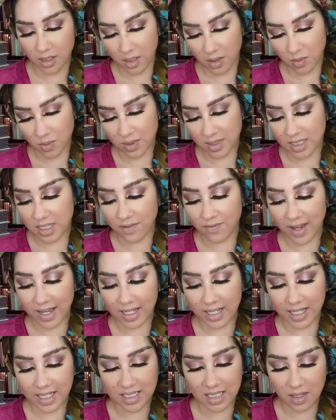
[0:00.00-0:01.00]
We'll see if I can
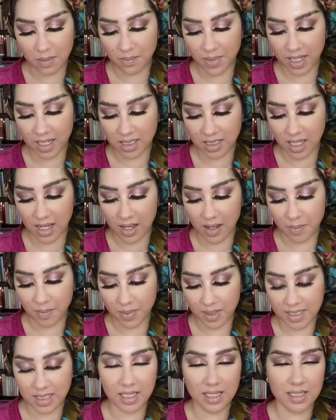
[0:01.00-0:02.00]
get some picked up
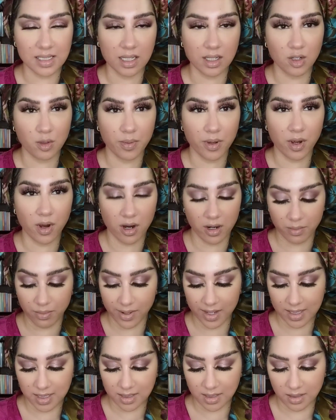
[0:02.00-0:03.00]
because it is a little bit hard
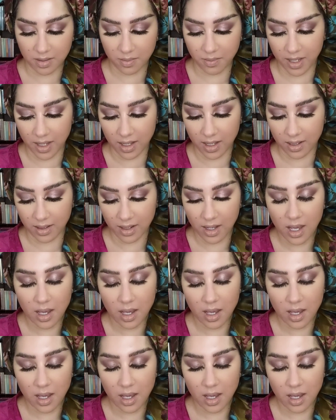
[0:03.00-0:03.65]
pressed in the pan.